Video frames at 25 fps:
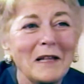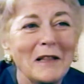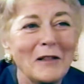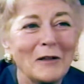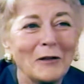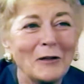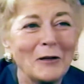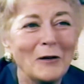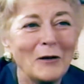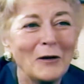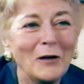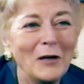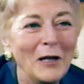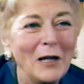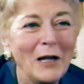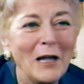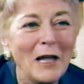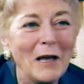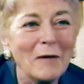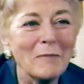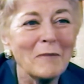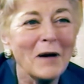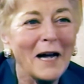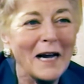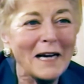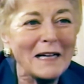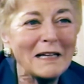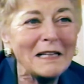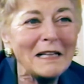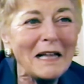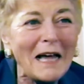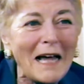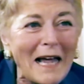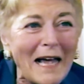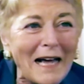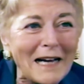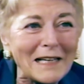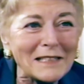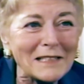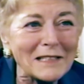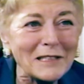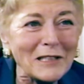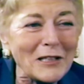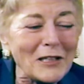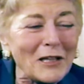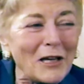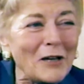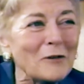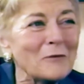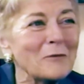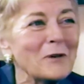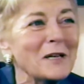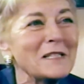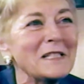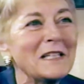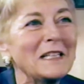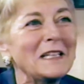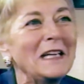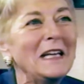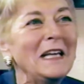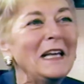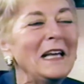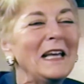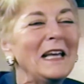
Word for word: in, uh. in my class, you know, it wasn't,